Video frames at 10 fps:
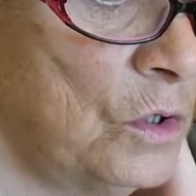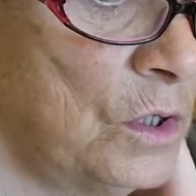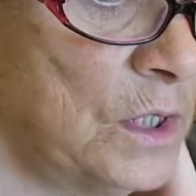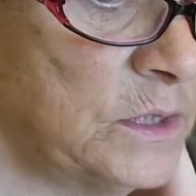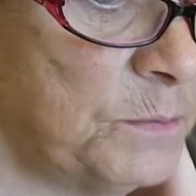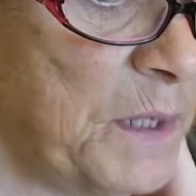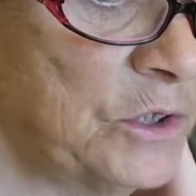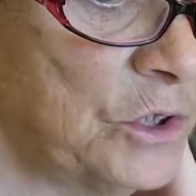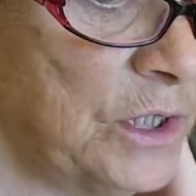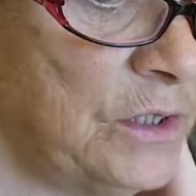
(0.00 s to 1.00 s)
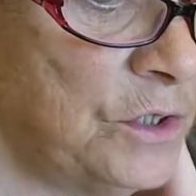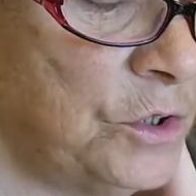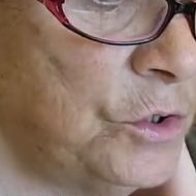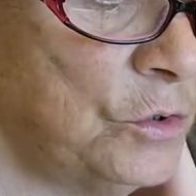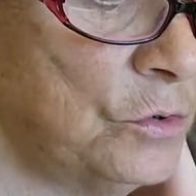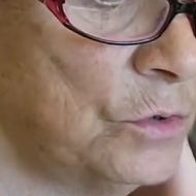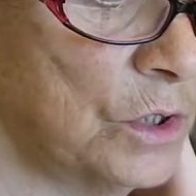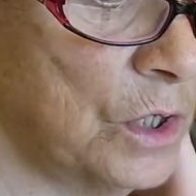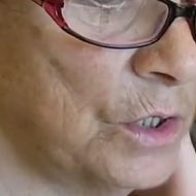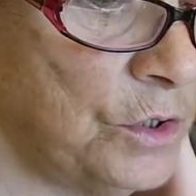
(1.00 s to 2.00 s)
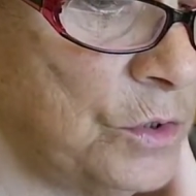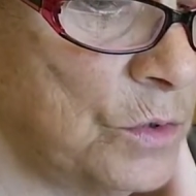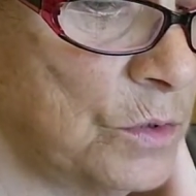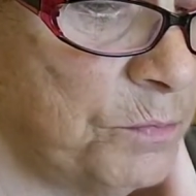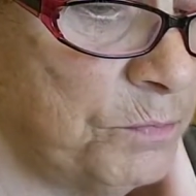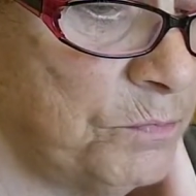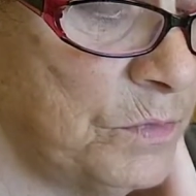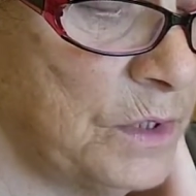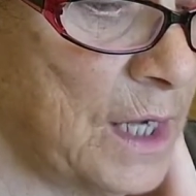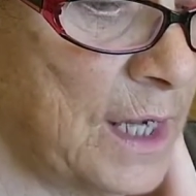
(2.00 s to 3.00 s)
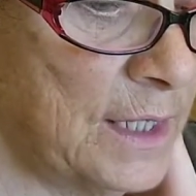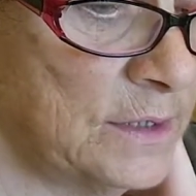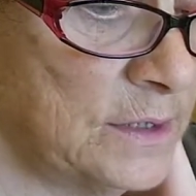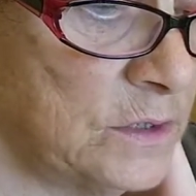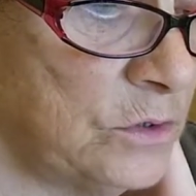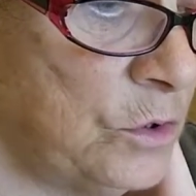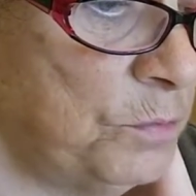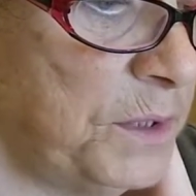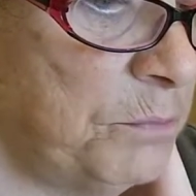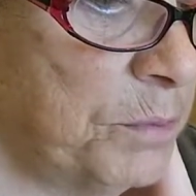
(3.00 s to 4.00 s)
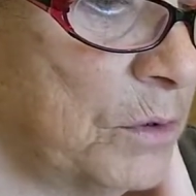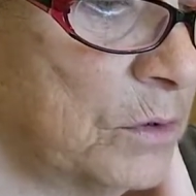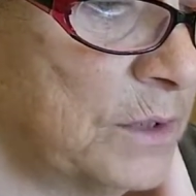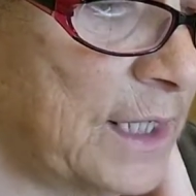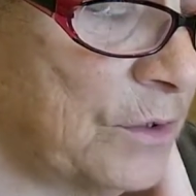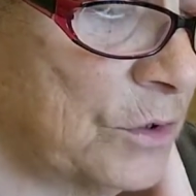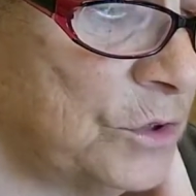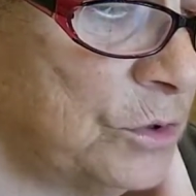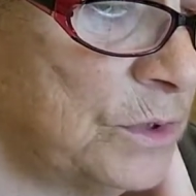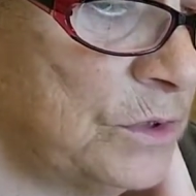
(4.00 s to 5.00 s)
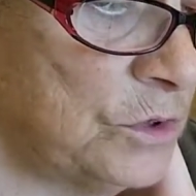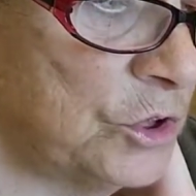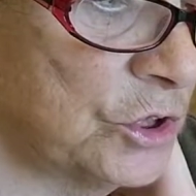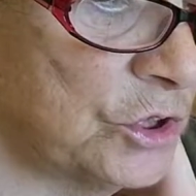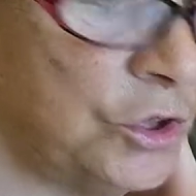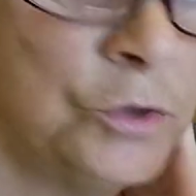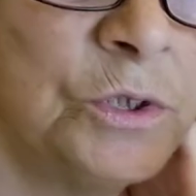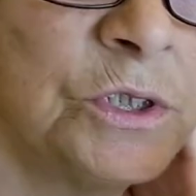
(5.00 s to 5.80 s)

especially the new uh, newer guys, new people that are doing just new to